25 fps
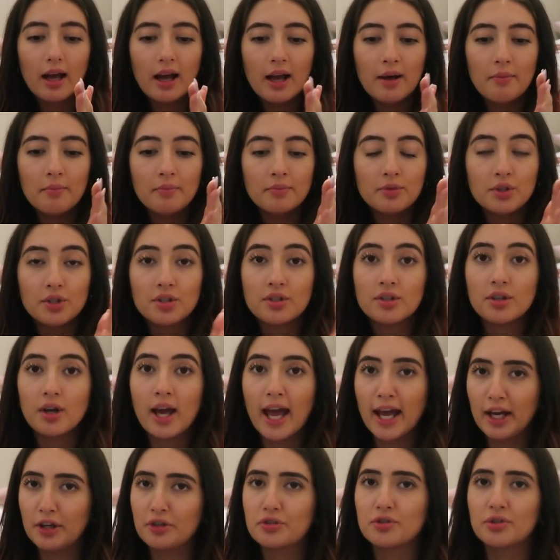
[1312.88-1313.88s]
am just
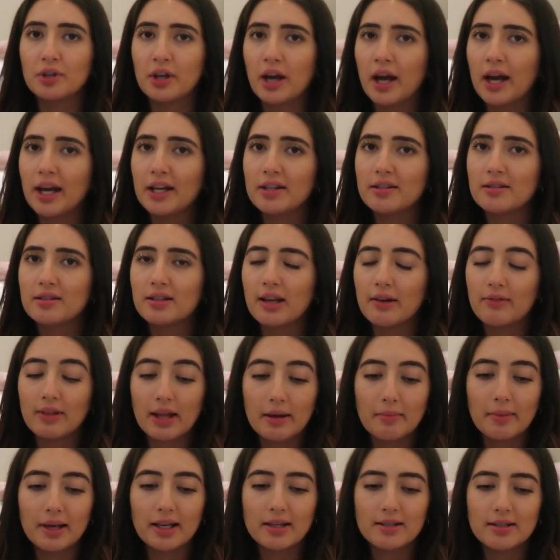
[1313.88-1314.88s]
extra nice, if
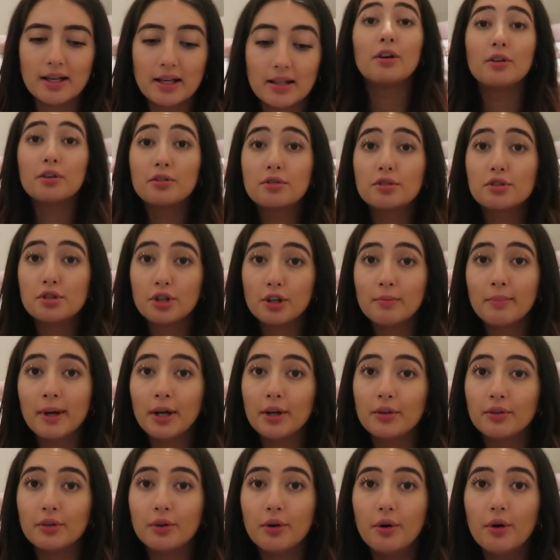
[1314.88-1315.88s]
that makes sense. Not to toot
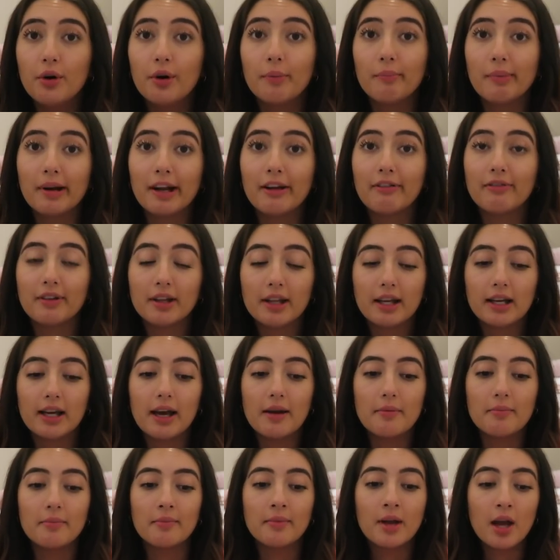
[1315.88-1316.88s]
my own horn, but I feel like
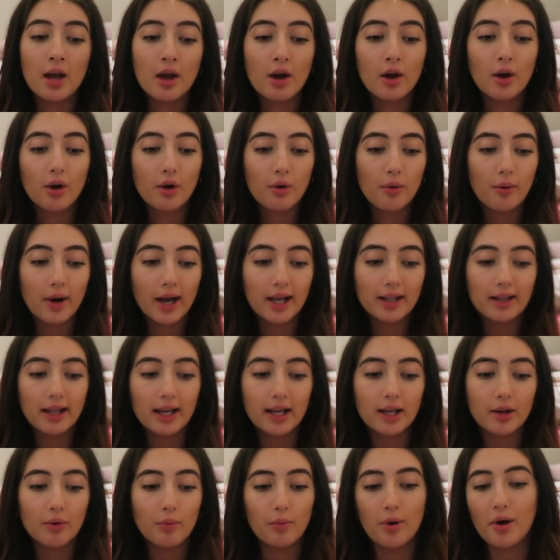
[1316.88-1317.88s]
I'm quite
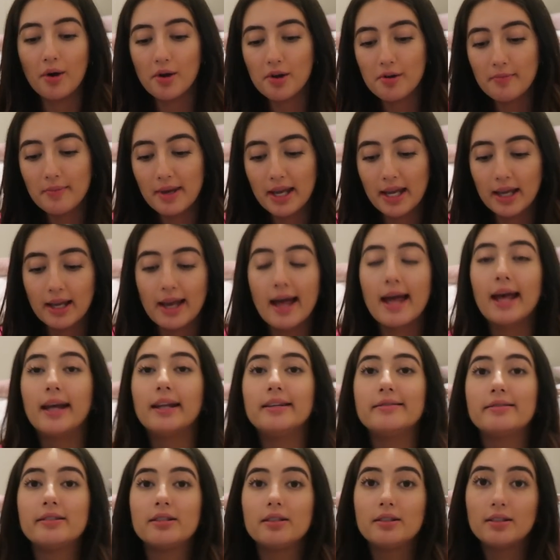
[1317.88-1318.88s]
like welcoming
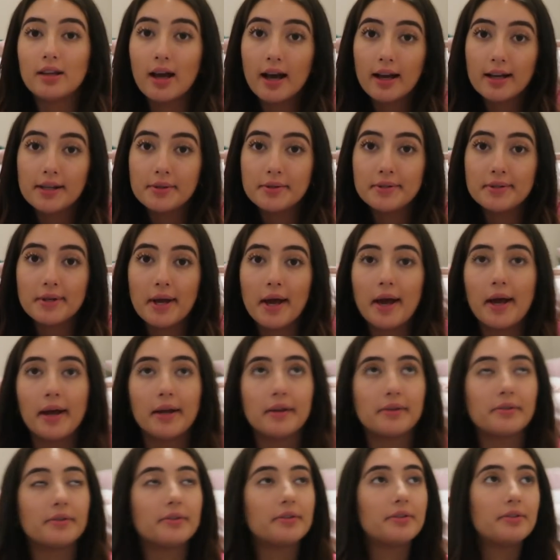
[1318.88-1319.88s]
and nice
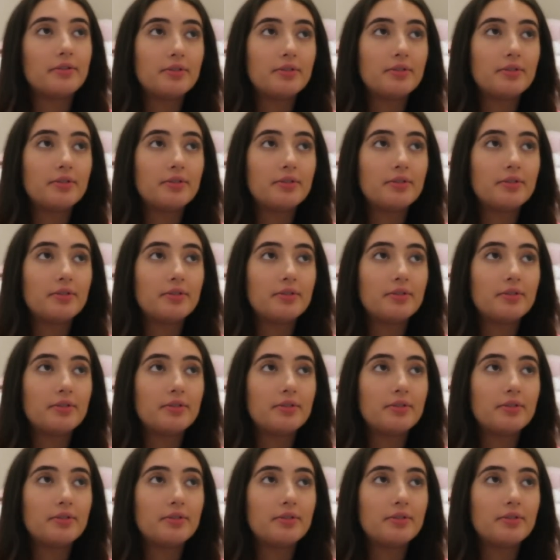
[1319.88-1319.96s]
and